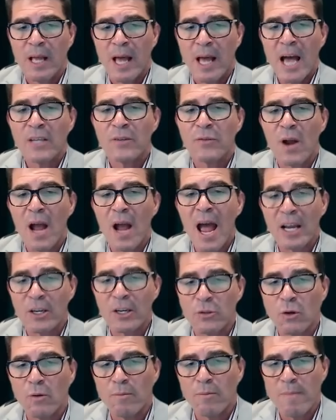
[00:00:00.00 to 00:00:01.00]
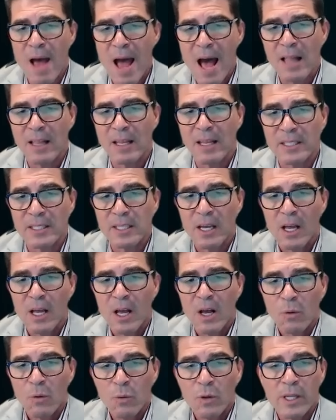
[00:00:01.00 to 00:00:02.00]
As for actual malice,
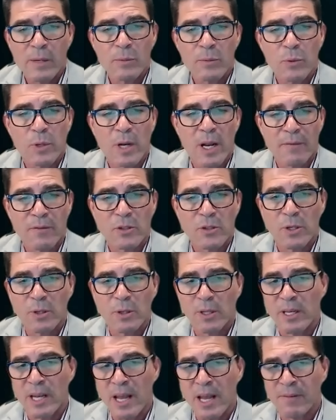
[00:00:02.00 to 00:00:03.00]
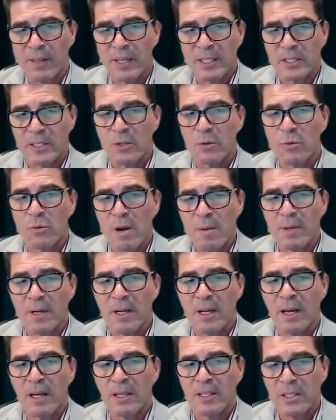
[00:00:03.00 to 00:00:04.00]
Williams would have to show that Netflix
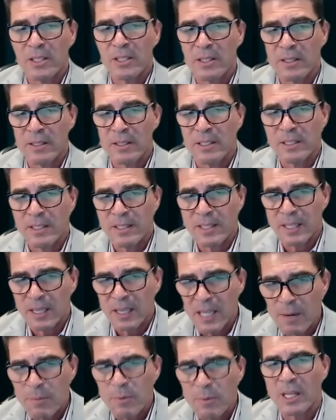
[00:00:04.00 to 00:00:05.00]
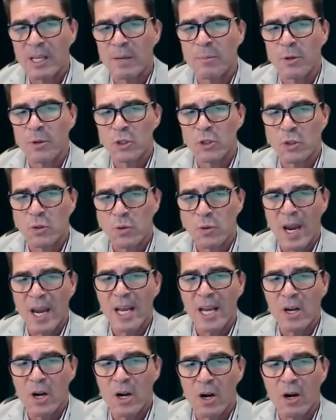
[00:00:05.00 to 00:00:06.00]
de uh, de deliberately
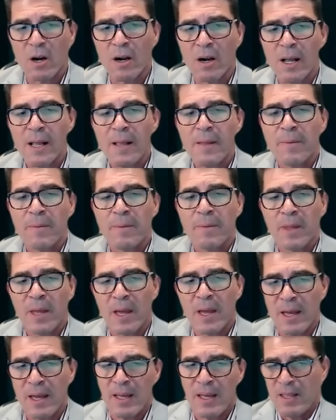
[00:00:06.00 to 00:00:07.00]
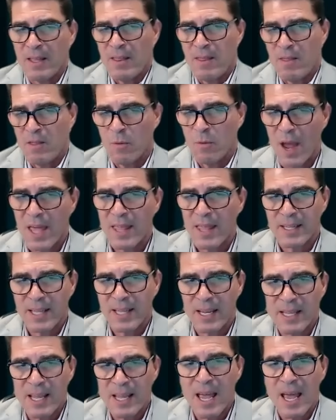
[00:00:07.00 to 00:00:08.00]
portrayed her in the way that
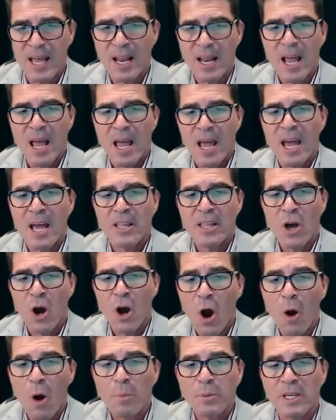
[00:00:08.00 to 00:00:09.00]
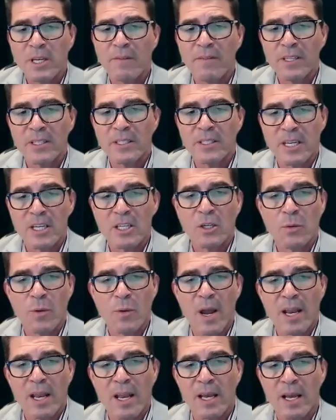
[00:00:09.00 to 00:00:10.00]
they did, in the hopes of
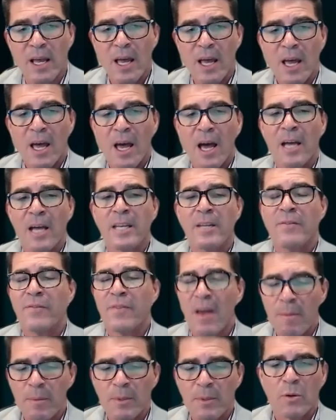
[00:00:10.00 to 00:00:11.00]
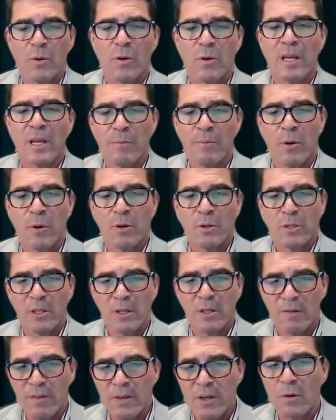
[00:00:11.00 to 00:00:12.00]
insinuating a defamatory import to
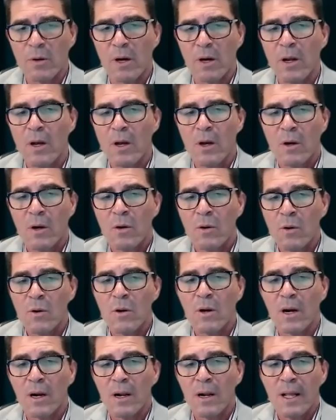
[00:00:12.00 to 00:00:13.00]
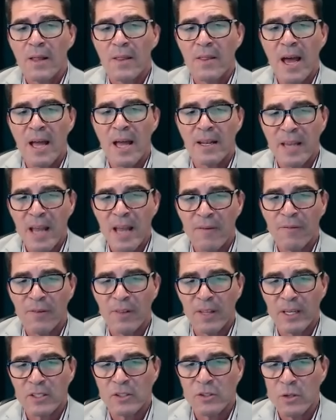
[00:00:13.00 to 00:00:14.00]
the viewer, or that
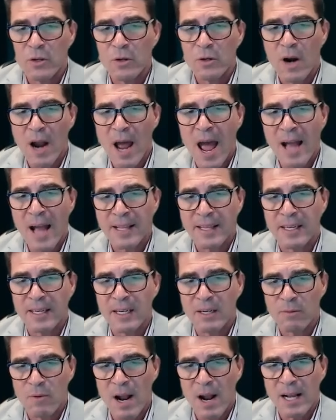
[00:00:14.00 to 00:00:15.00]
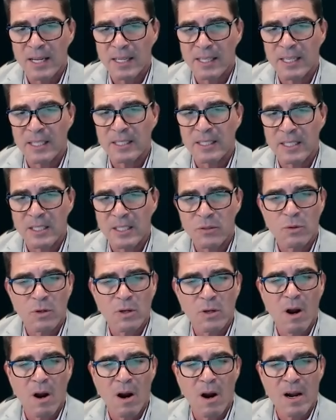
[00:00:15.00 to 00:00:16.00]
Netflix knew or acted in reckless
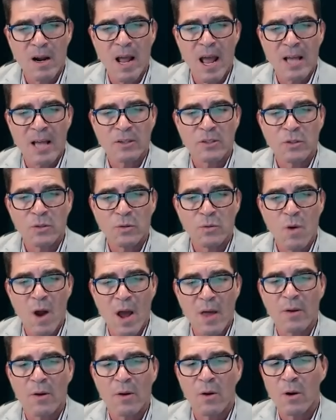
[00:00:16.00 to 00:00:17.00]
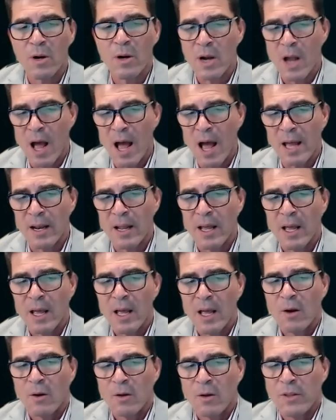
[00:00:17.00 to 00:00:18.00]
disregard as to whether or not
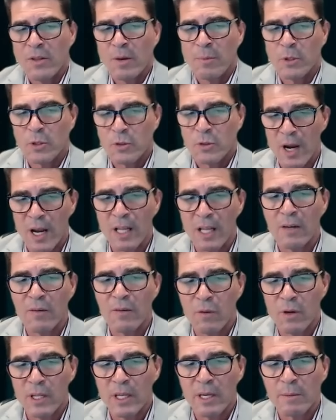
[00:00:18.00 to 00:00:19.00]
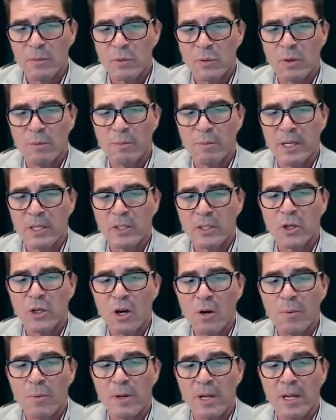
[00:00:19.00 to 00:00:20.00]
the portrayal of Williams would be
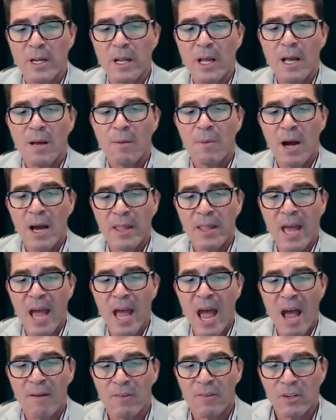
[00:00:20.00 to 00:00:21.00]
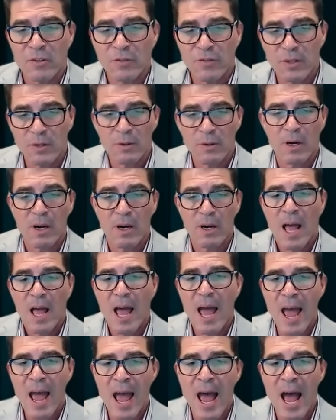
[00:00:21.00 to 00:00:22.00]
interpreted by the average viewer
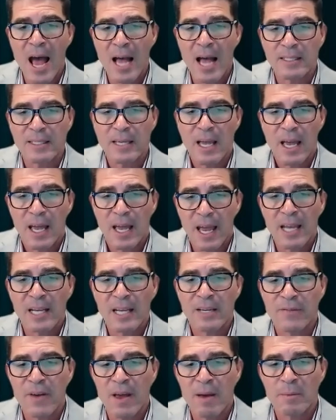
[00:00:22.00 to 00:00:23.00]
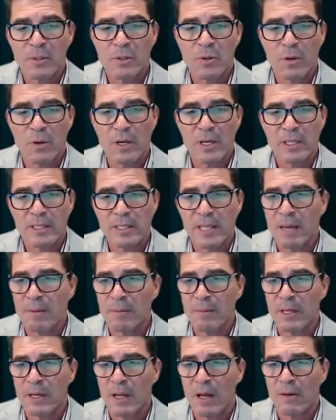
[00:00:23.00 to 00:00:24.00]
as a defamatory
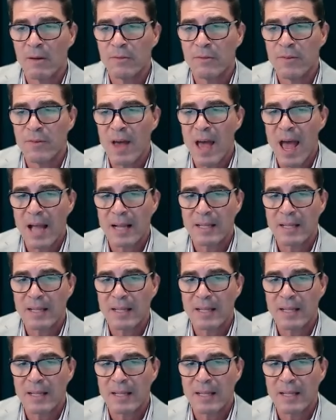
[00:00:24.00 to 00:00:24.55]
statement of fact.